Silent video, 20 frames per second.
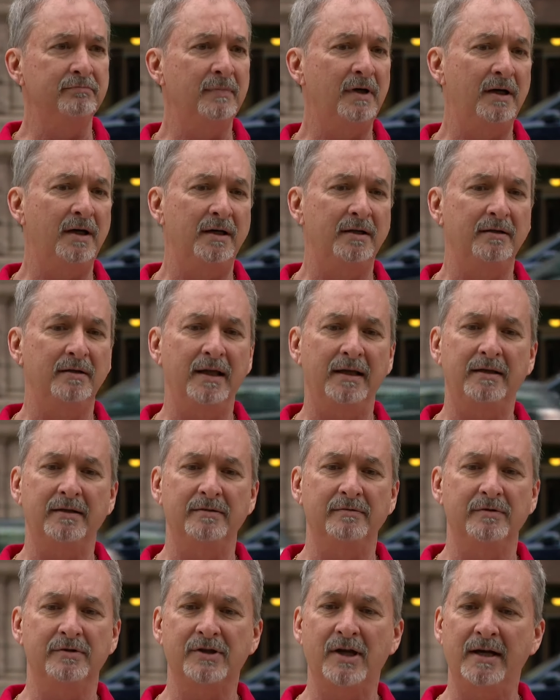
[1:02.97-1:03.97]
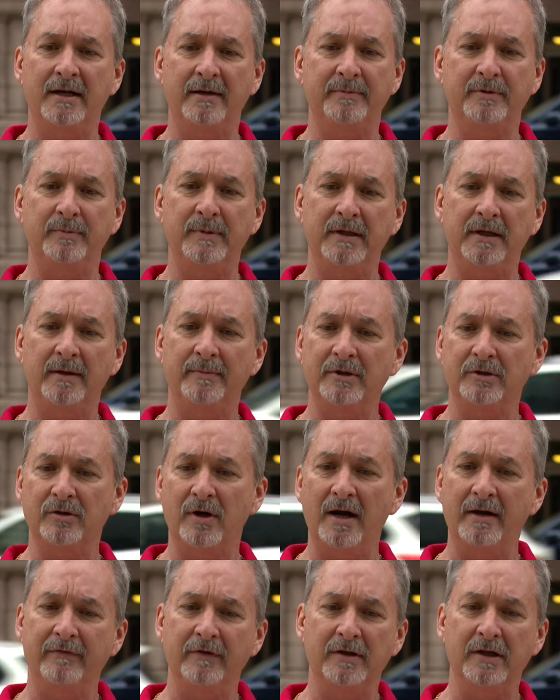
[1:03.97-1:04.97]
Uh, they can sign up to become a
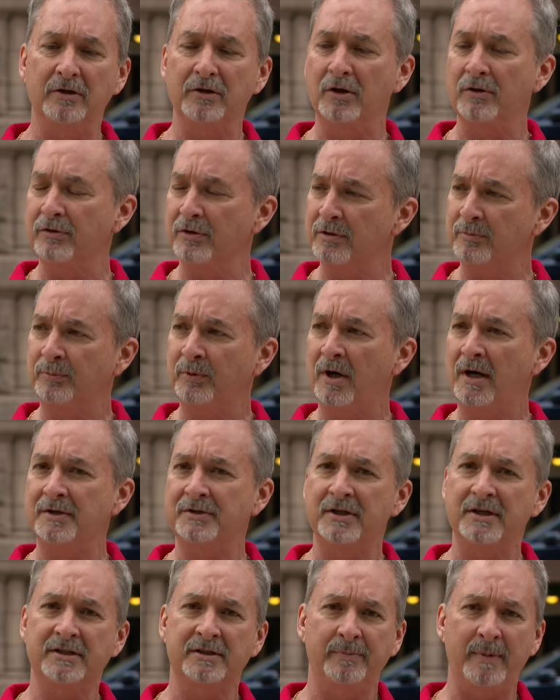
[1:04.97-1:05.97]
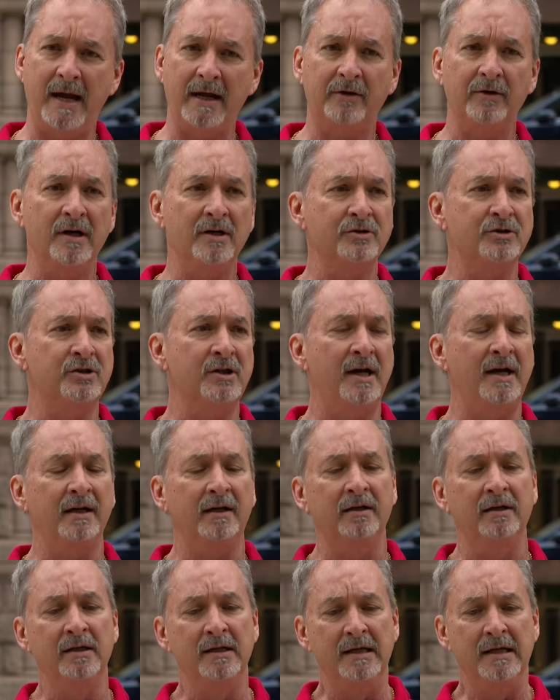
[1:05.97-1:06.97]
driver. They'll go through the process, the background check,
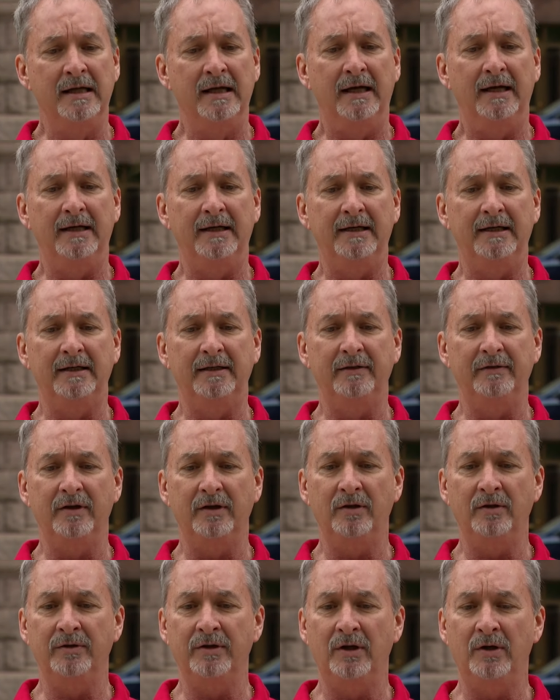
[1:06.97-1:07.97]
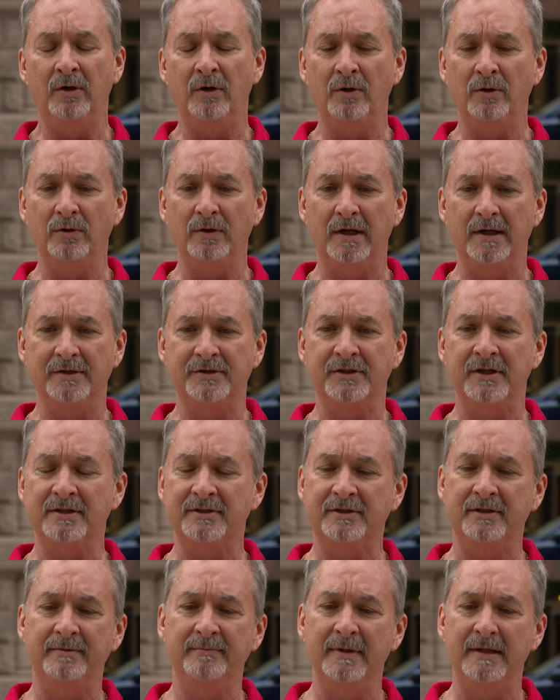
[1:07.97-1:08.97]
uh, the, the whole uh,
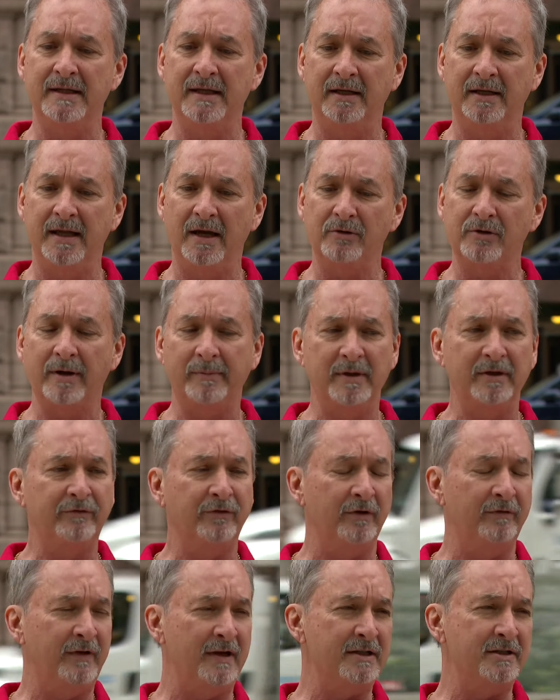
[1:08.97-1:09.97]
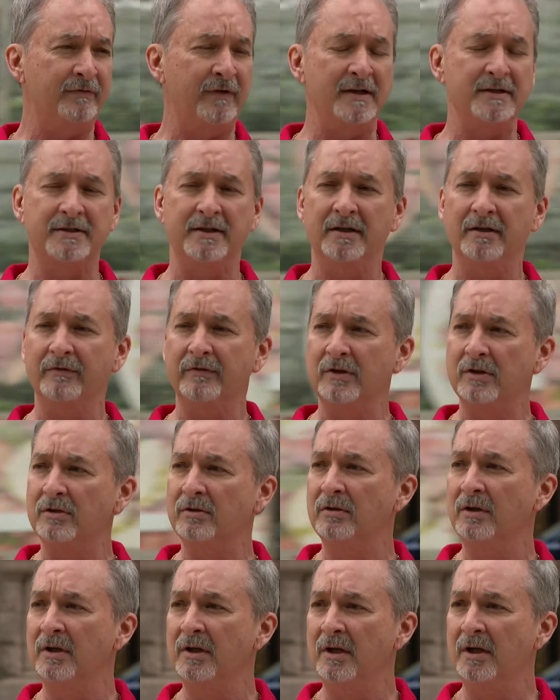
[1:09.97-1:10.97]
system, and then they'll come in for a face-to-face -face
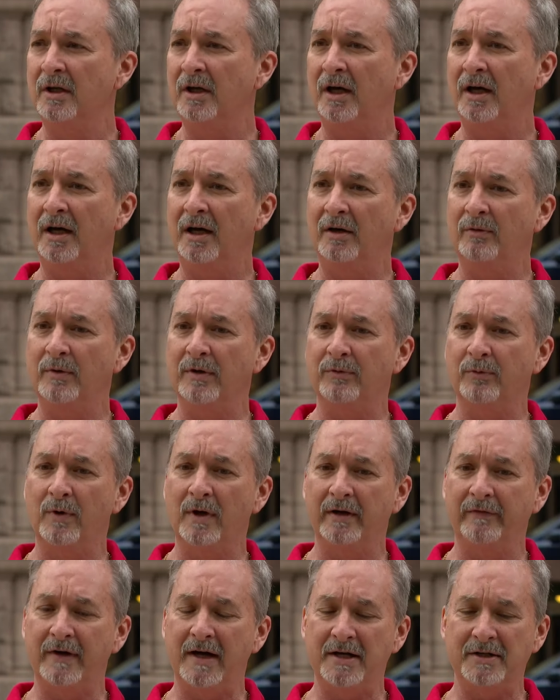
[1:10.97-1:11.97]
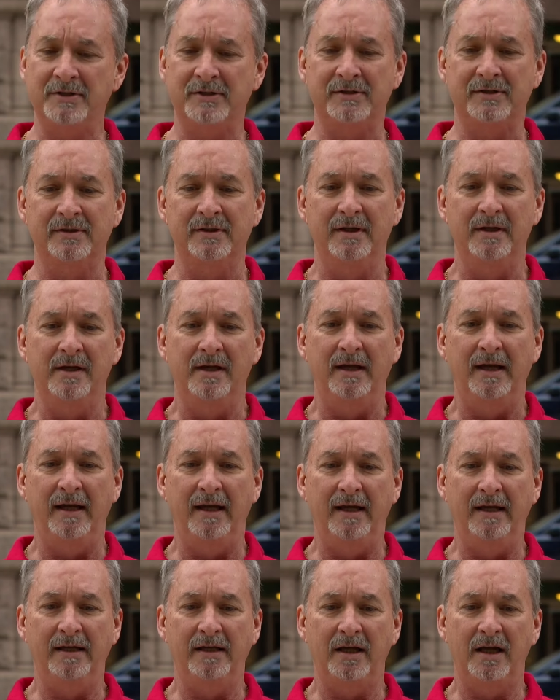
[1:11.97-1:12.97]
interview uh, with one of us.
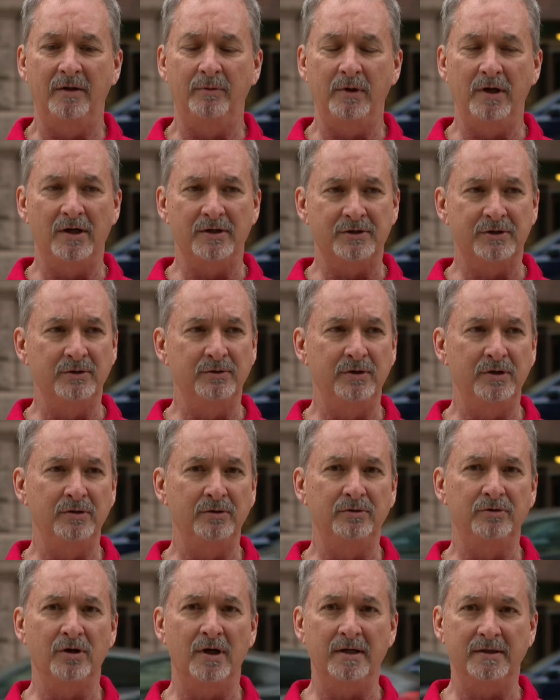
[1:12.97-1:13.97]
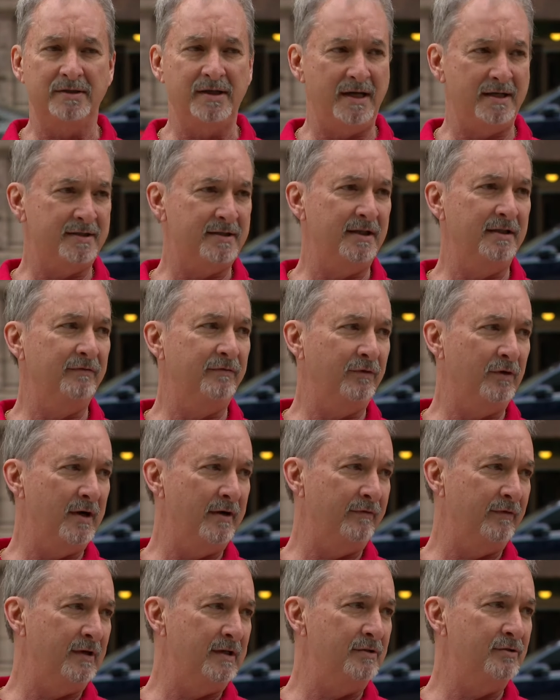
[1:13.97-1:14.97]
And uh, we also do drug testing for
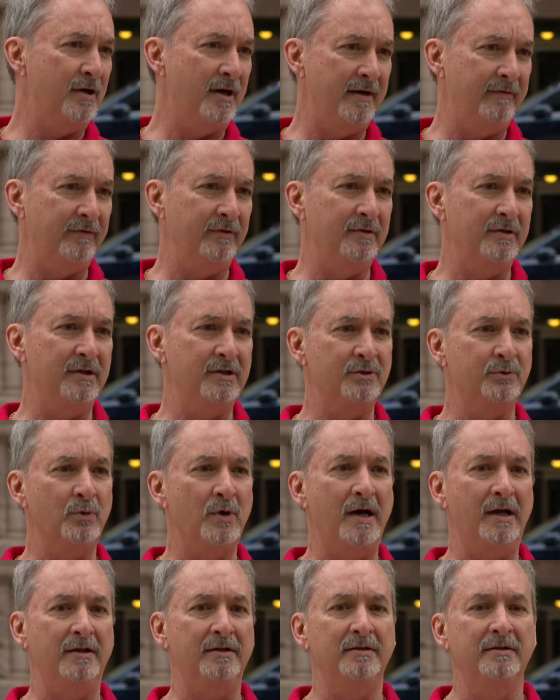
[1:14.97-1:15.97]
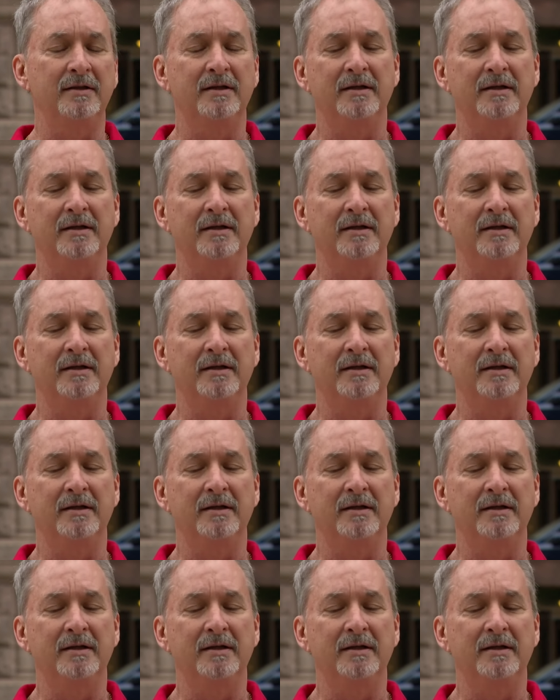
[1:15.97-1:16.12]
every driver as well.